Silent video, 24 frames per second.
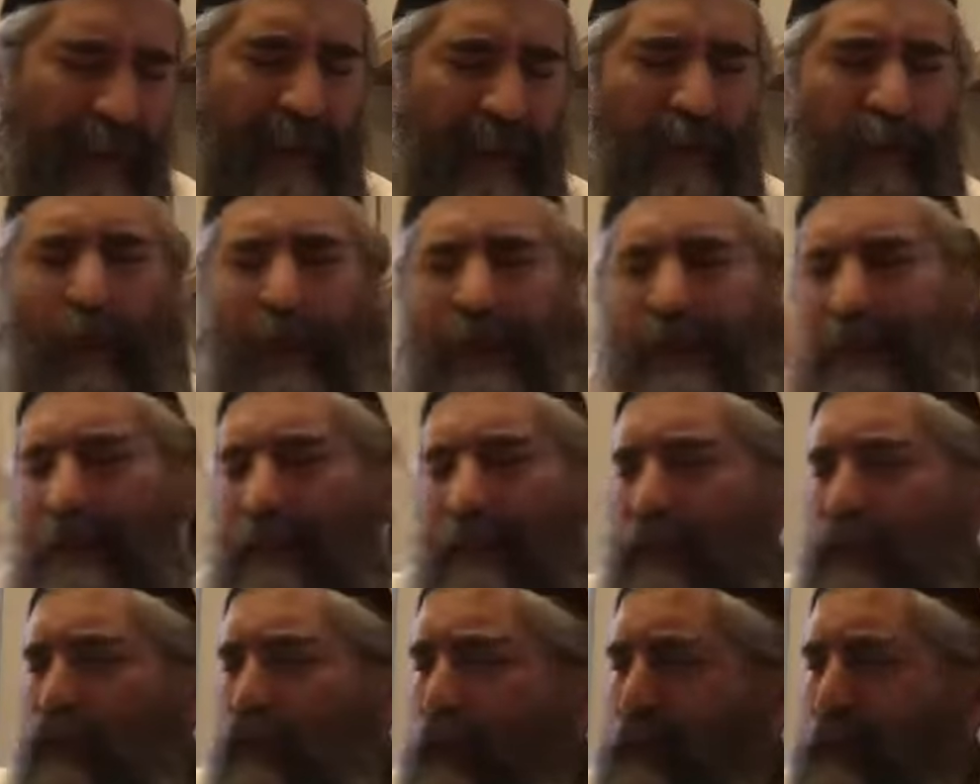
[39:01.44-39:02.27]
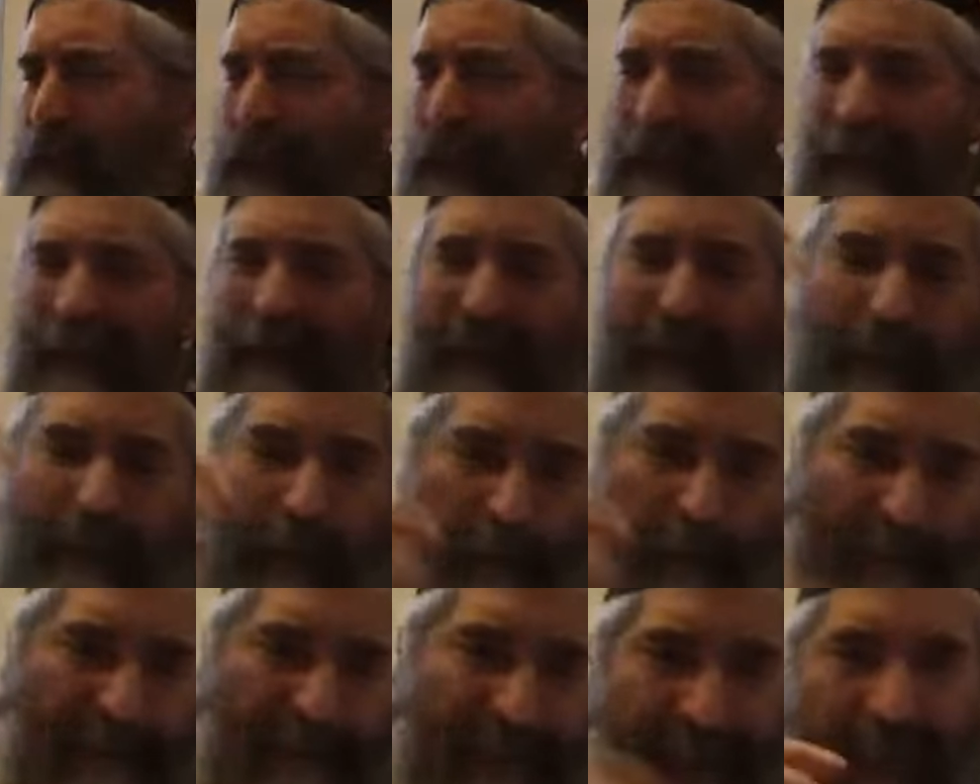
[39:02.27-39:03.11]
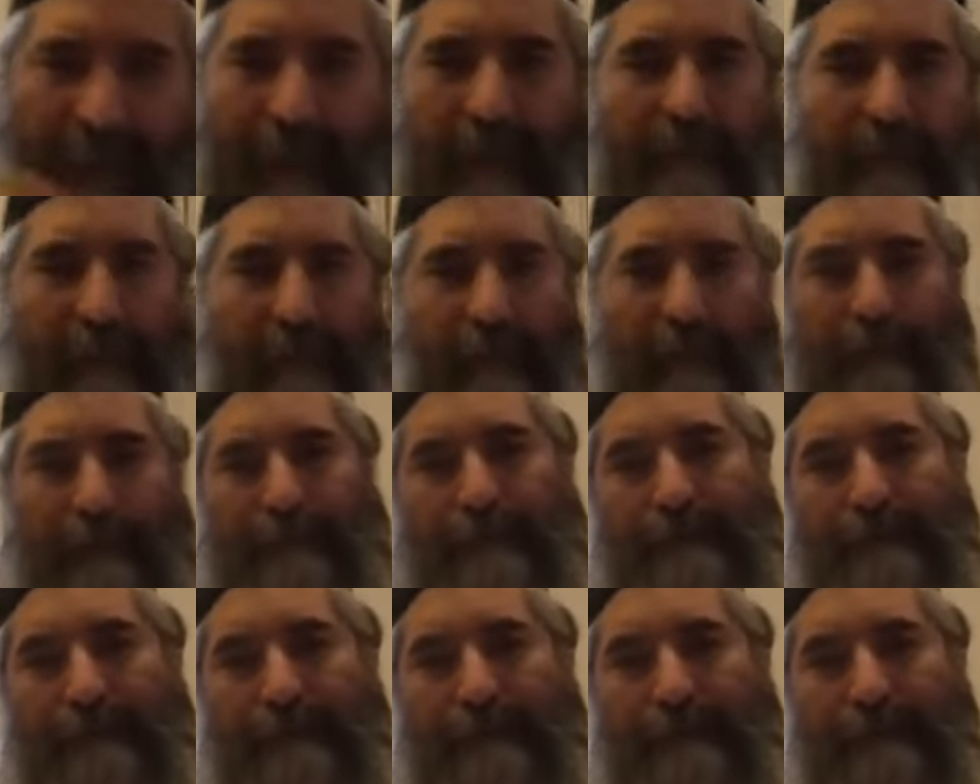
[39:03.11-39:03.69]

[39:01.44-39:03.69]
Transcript: when the beracha comes down,